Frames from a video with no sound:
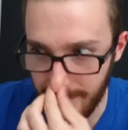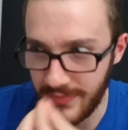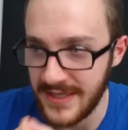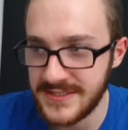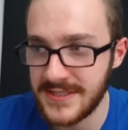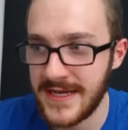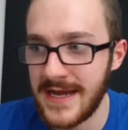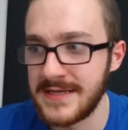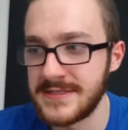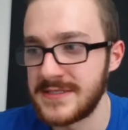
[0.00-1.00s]
mean, but
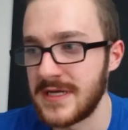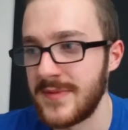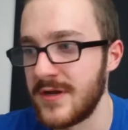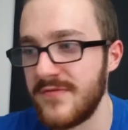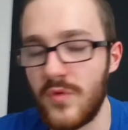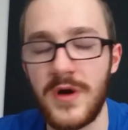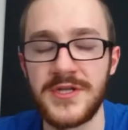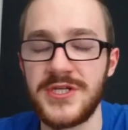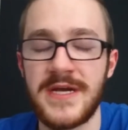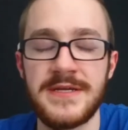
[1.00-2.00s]
Blizzard has, I mean,
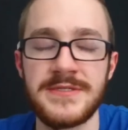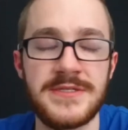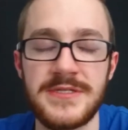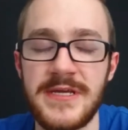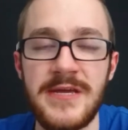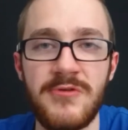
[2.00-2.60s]
Overwatch has